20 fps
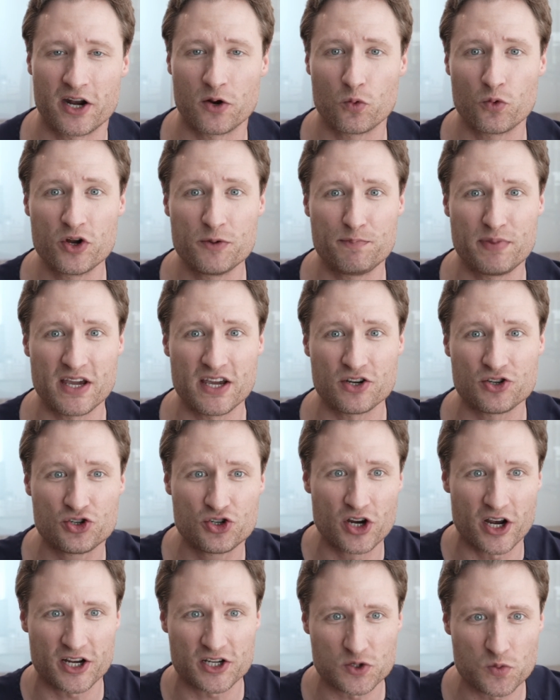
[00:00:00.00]
than it would be
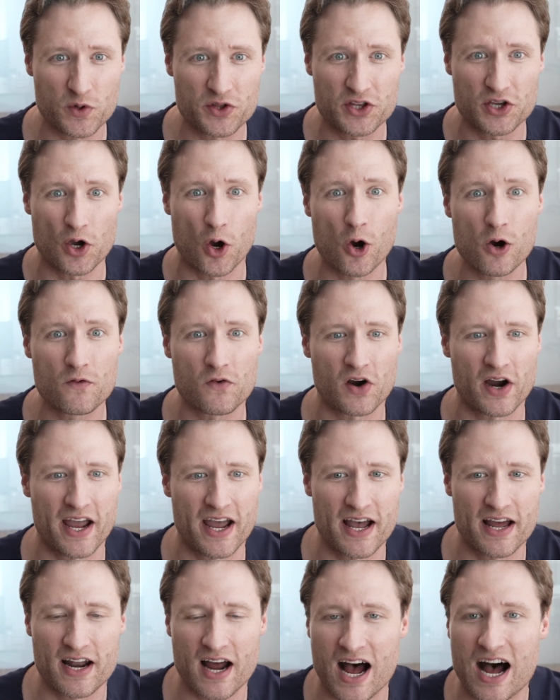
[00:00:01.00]
just with the
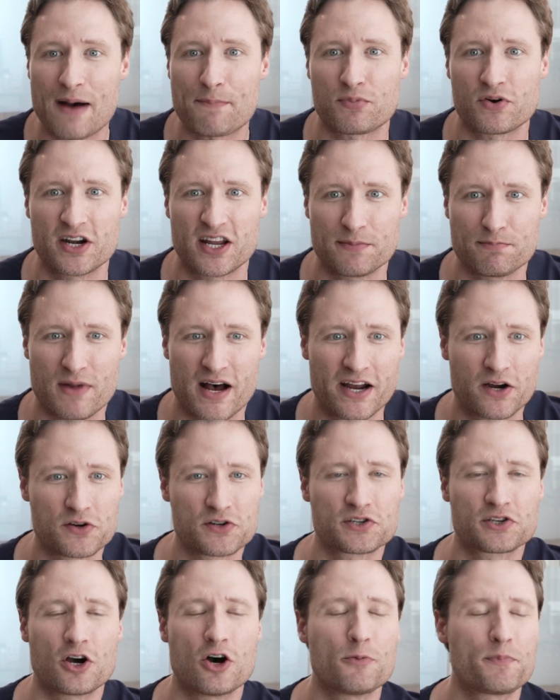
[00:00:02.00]
overhead operating
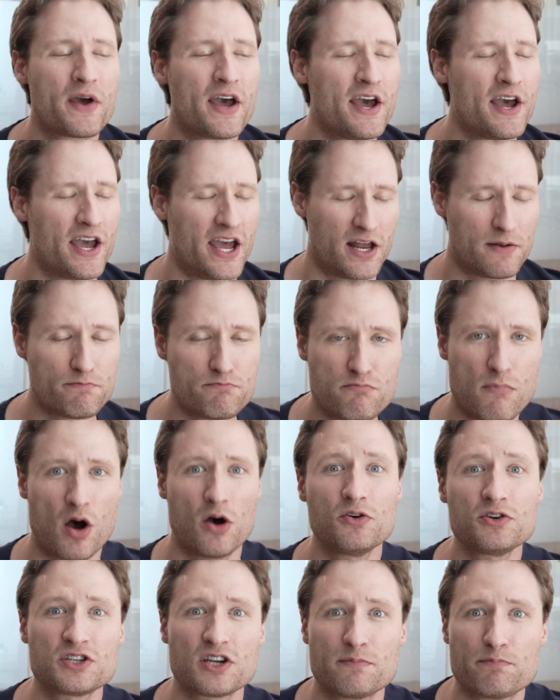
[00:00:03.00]
microscope, and
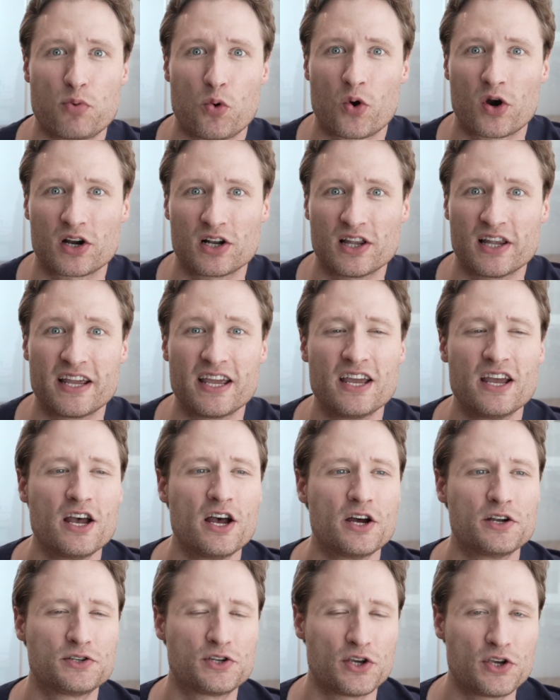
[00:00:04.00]
most importantly,
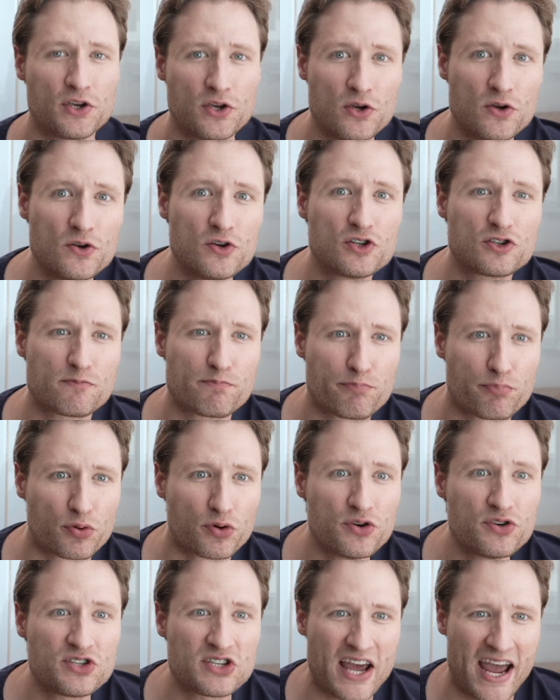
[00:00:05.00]
to use
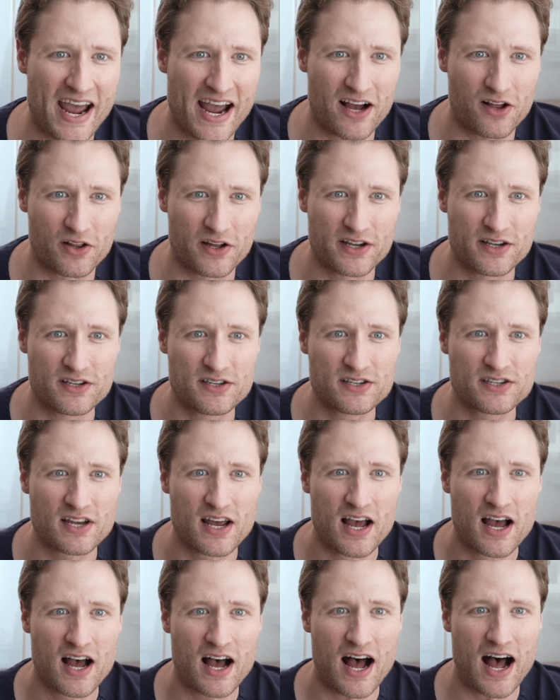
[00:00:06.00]
Bruce Allen's
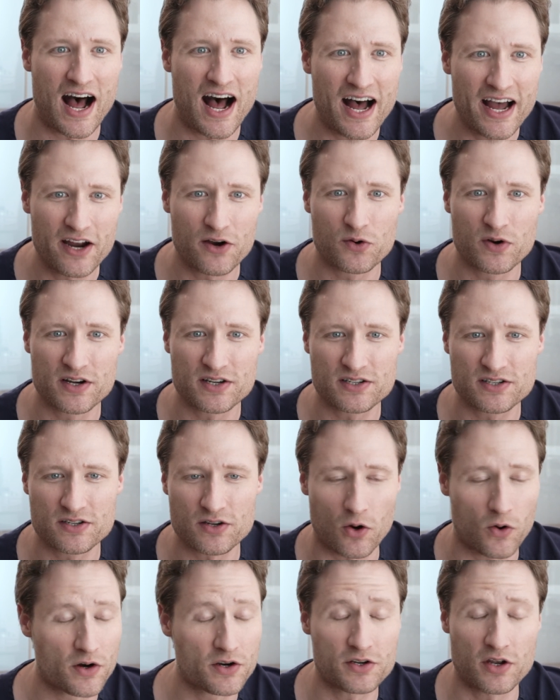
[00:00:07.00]

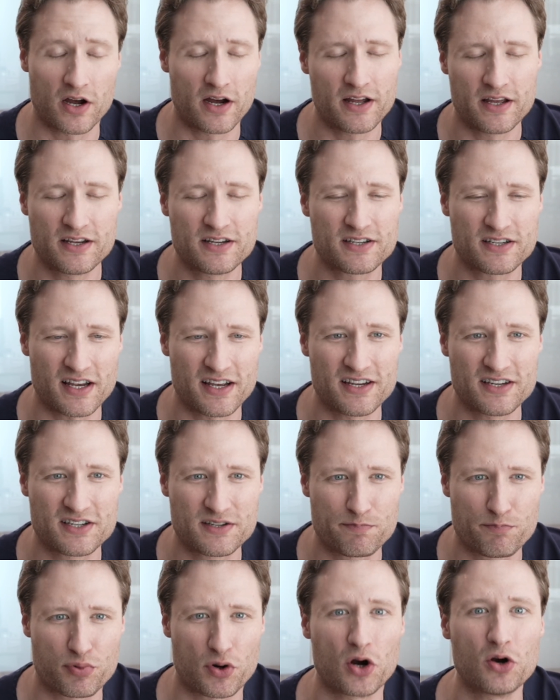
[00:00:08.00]
iris, or his
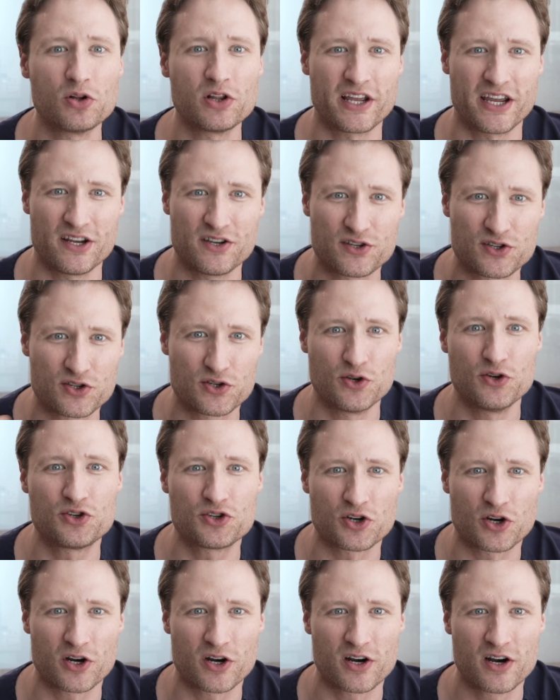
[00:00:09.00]
prolene
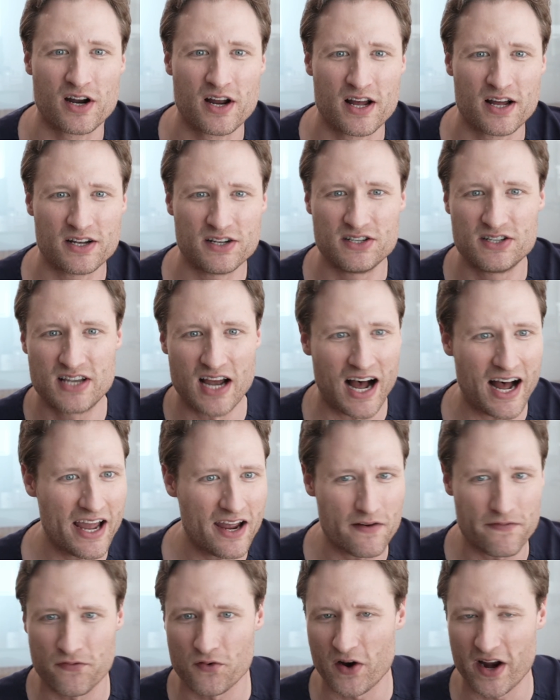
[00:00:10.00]
suture
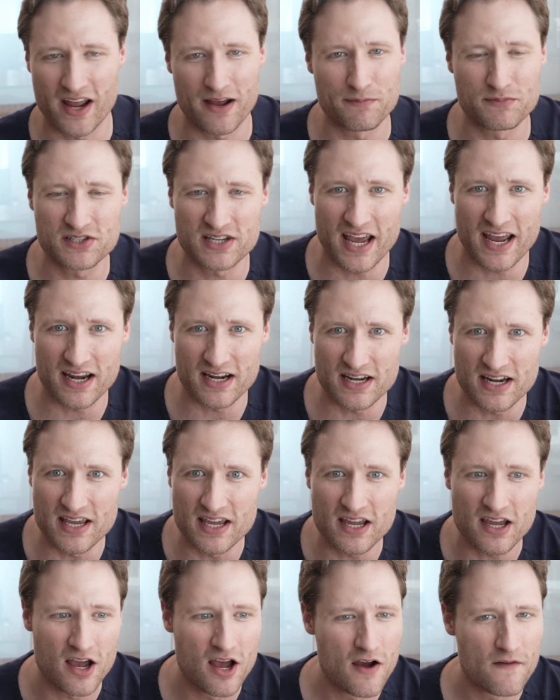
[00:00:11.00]
diaphragm
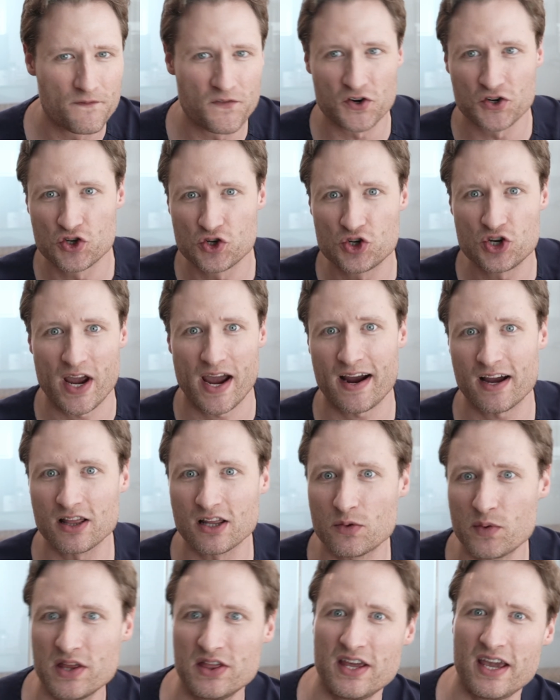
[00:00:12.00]
technique for
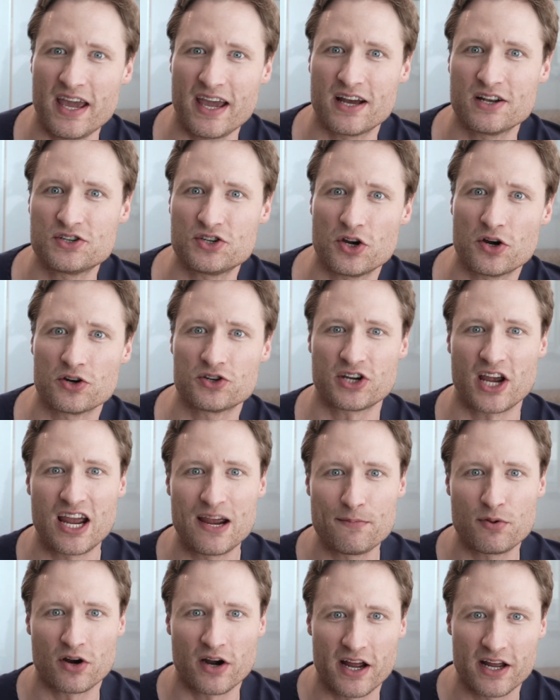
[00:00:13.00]
shallowing the anterior
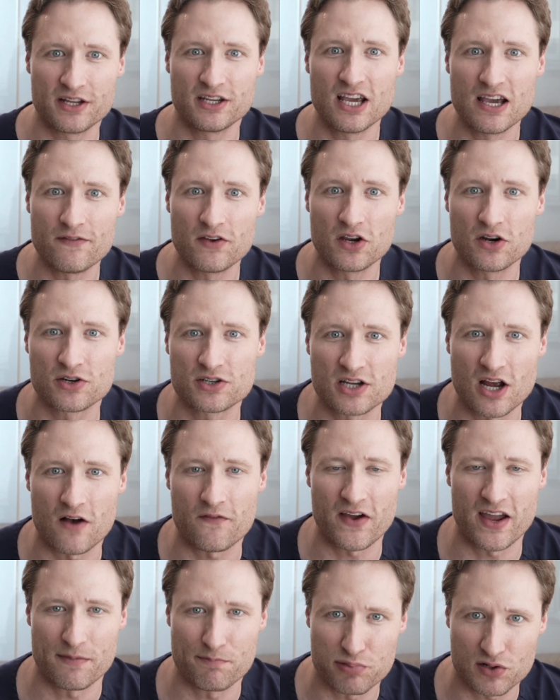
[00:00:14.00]
chamber and giving
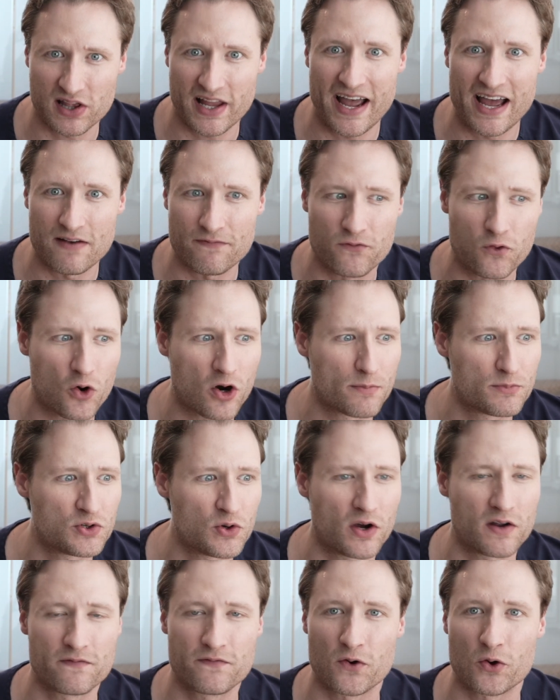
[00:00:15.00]
yourself a platform
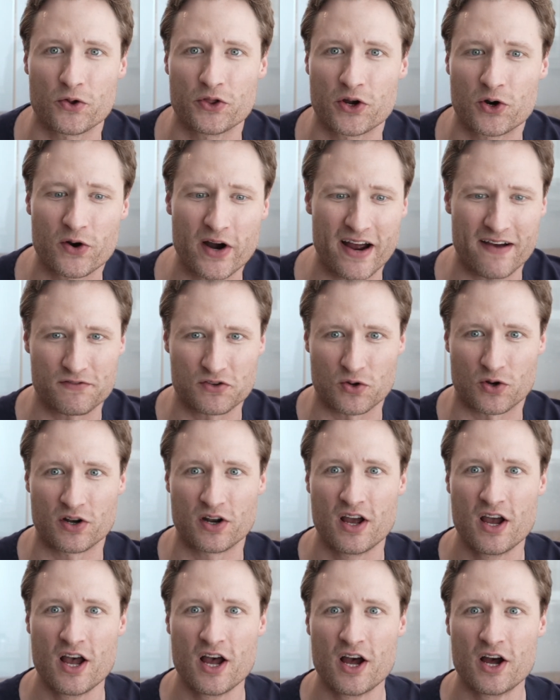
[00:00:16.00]
to unfold the graft on.